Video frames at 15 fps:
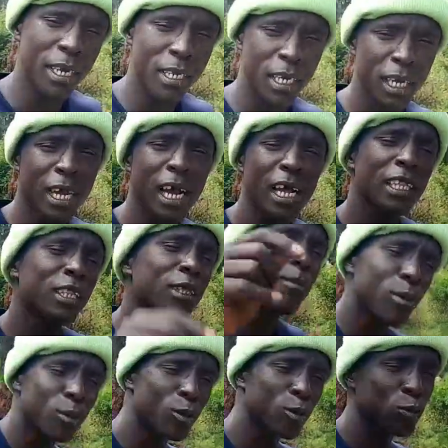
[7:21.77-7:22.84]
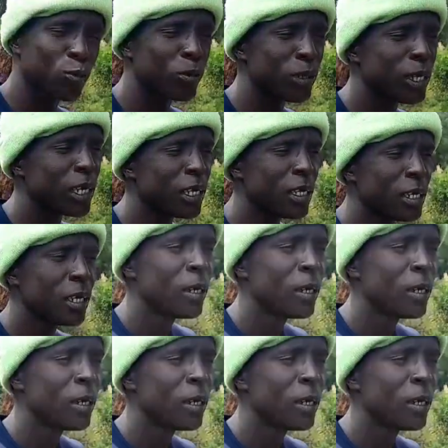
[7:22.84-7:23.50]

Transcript: I can't borrow today.